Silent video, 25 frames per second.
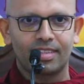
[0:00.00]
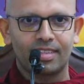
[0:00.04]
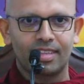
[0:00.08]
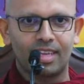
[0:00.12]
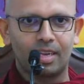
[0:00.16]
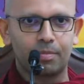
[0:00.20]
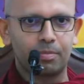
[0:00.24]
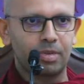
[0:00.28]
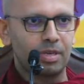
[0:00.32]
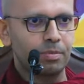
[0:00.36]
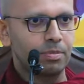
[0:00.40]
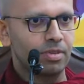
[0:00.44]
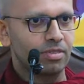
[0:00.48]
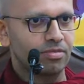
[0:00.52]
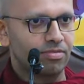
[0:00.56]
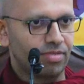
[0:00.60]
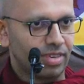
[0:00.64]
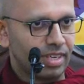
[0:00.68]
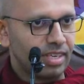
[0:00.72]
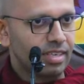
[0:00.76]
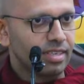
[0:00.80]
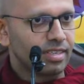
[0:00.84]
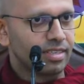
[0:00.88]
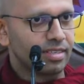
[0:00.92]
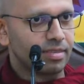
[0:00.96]
And people
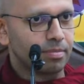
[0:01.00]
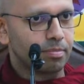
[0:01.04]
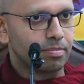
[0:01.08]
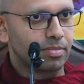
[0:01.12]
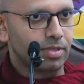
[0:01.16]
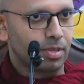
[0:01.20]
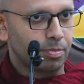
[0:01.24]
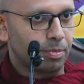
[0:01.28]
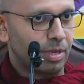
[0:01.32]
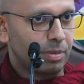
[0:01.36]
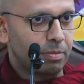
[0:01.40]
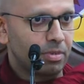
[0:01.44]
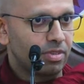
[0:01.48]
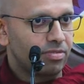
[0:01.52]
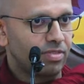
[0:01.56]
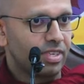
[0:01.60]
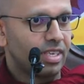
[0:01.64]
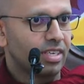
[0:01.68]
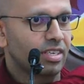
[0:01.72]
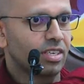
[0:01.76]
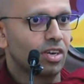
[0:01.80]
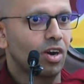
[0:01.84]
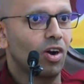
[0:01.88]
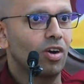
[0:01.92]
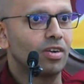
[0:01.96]
feared, so people
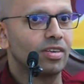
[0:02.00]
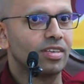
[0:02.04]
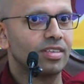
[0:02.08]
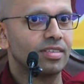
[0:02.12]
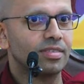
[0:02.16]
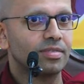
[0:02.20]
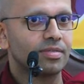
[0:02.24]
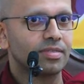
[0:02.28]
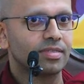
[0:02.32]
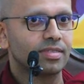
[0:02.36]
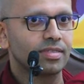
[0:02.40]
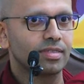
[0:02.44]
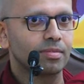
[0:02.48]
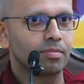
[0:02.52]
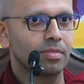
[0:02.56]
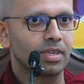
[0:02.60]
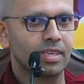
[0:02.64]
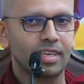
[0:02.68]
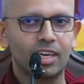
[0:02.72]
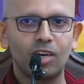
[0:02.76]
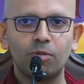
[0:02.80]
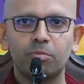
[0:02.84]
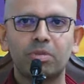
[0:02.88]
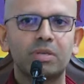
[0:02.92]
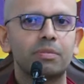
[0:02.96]
feared God. But
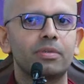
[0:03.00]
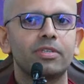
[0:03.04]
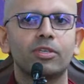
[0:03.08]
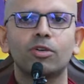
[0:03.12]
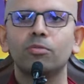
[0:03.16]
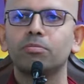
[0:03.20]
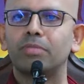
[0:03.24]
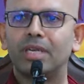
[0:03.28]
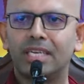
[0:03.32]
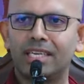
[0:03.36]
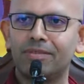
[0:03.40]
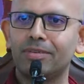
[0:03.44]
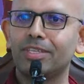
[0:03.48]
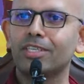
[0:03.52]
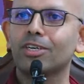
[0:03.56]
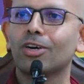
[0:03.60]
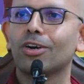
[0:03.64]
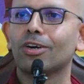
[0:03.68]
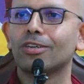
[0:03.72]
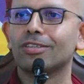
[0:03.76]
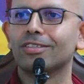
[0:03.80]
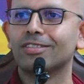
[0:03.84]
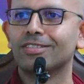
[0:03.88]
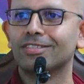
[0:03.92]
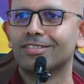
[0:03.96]
now people don't believe in
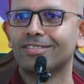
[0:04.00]
God.